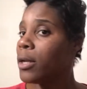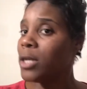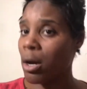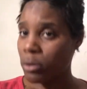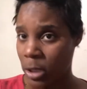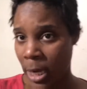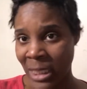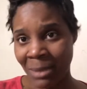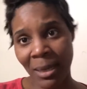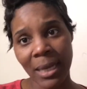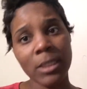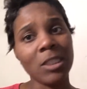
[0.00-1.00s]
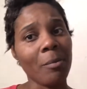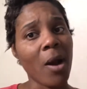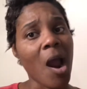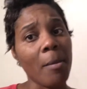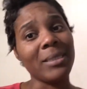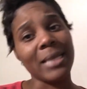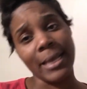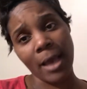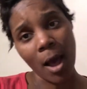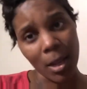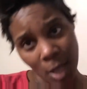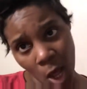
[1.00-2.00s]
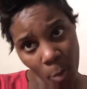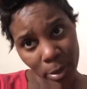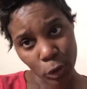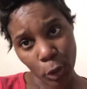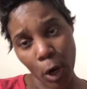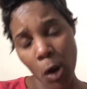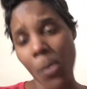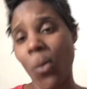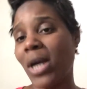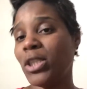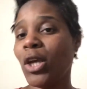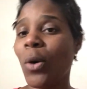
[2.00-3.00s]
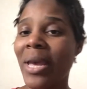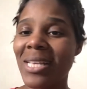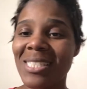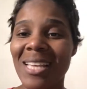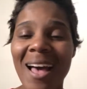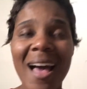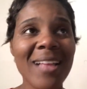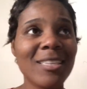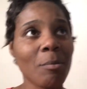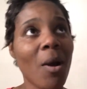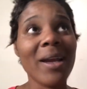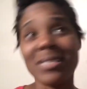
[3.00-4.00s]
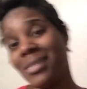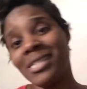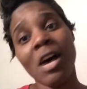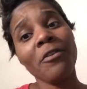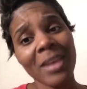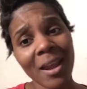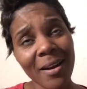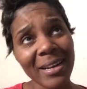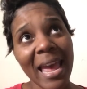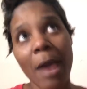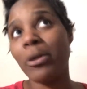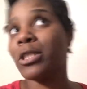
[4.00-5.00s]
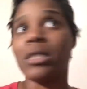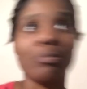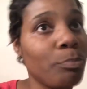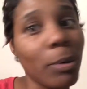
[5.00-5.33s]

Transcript: Don't judge me. Tomorrow I'm going to take y'all along with your girl while she go get... Tomorrow's a self-care day, which is...